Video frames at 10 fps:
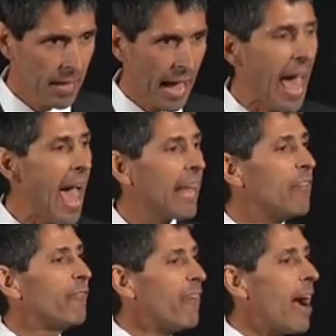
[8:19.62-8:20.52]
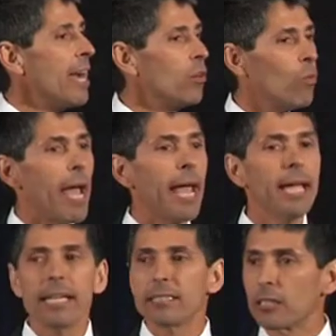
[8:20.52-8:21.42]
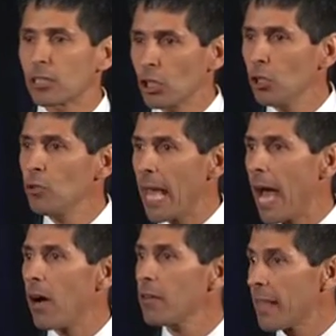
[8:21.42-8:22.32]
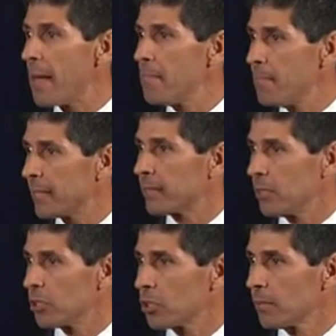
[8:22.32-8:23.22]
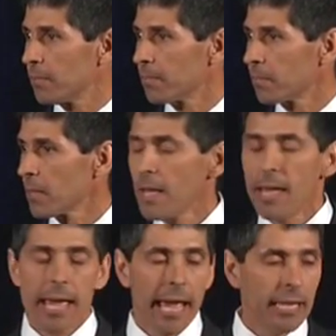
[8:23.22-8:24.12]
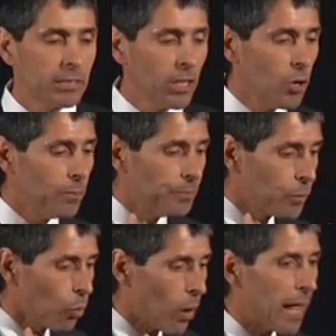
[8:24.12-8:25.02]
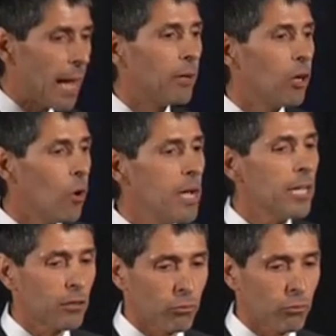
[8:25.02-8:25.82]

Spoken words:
I had to find a way to tune out that message. And so while I'm continuing